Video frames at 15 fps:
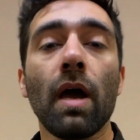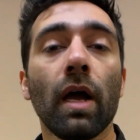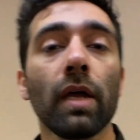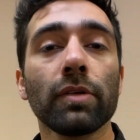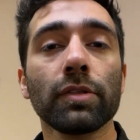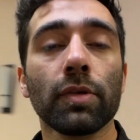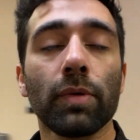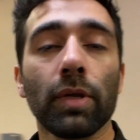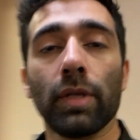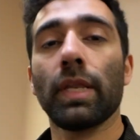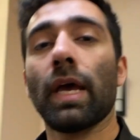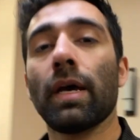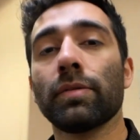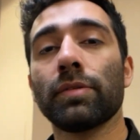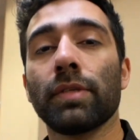I also want to
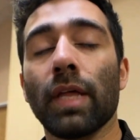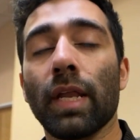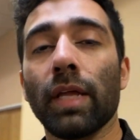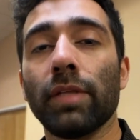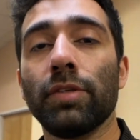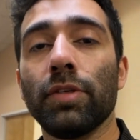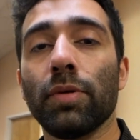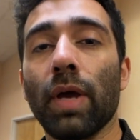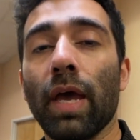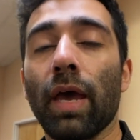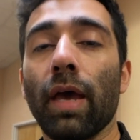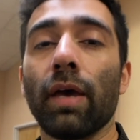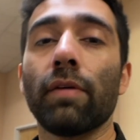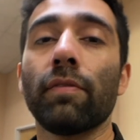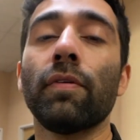announce that I do
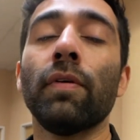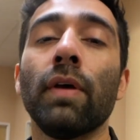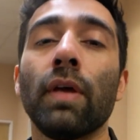have